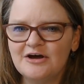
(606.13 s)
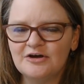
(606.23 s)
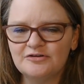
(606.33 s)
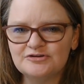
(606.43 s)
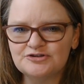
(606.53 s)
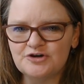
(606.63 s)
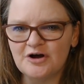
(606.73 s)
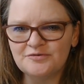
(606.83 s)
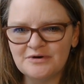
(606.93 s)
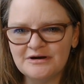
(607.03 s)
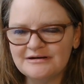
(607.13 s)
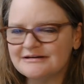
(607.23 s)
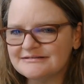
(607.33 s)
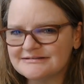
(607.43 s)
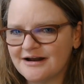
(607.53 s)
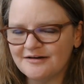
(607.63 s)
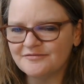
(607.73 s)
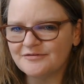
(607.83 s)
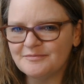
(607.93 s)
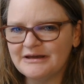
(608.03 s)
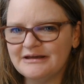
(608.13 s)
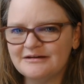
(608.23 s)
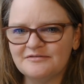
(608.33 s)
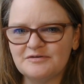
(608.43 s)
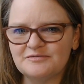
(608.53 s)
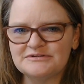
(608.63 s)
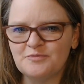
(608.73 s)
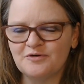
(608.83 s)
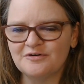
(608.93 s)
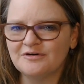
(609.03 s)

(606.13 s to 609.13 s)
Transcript: the genre is not for me if it was more